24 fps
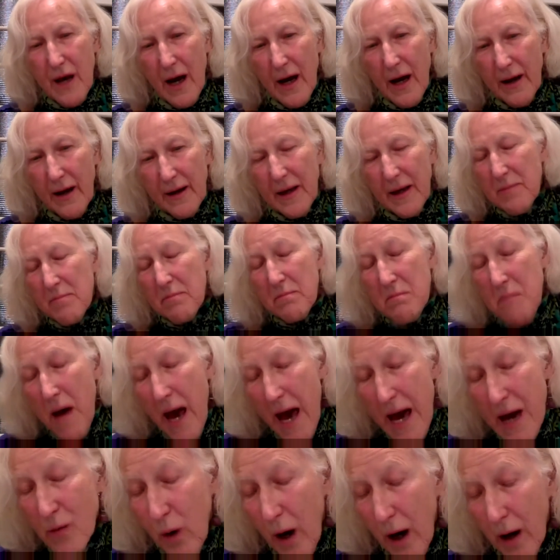And it
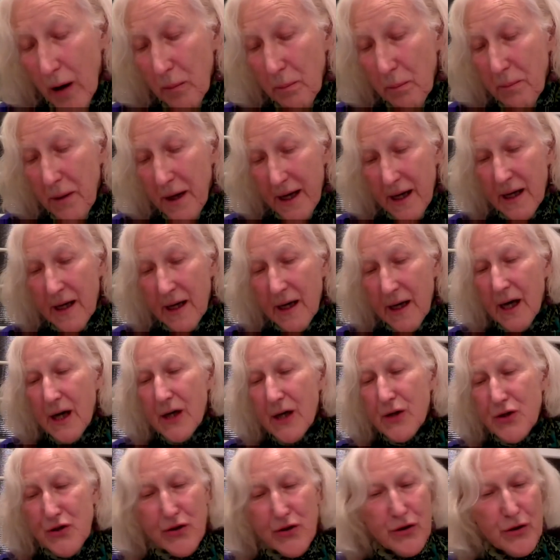may well be
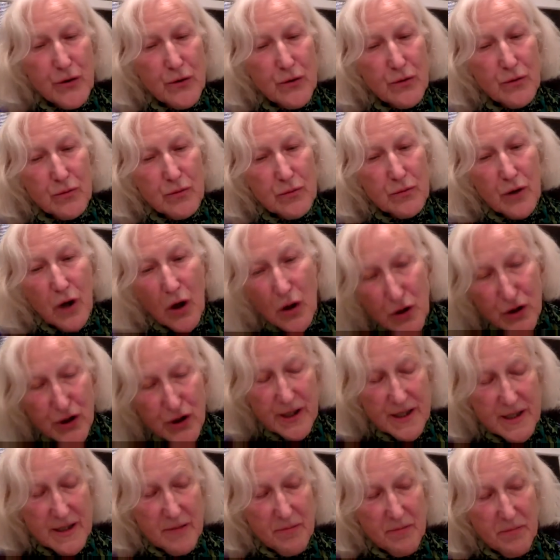true not
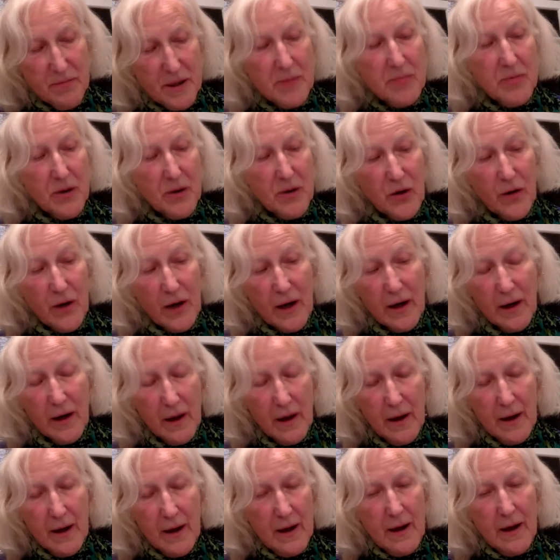just of people who are
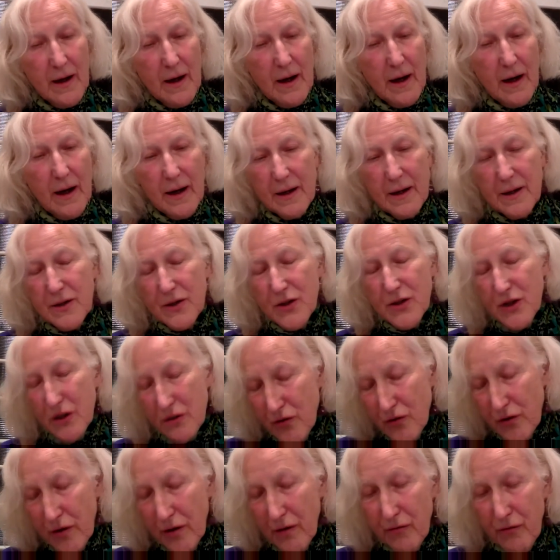uh,
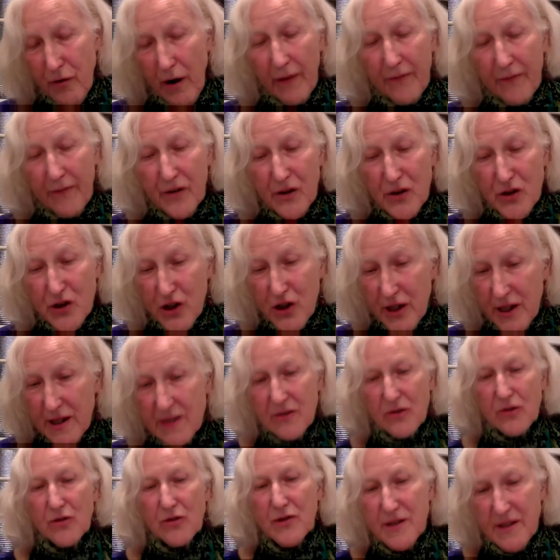children of
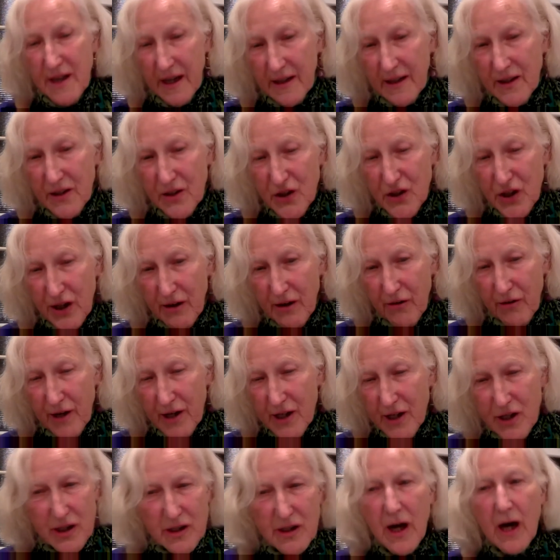refugees or second
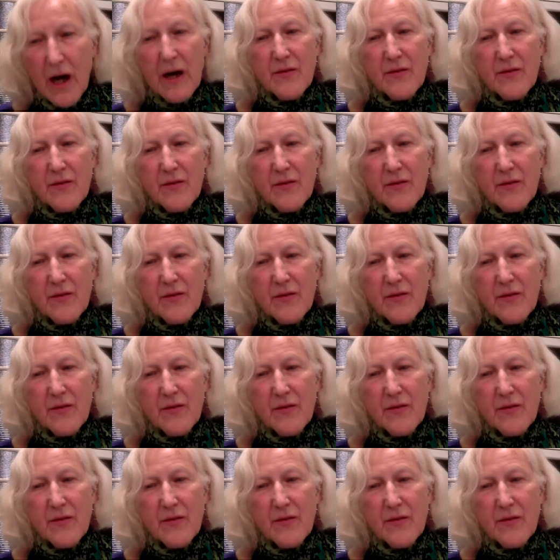generation,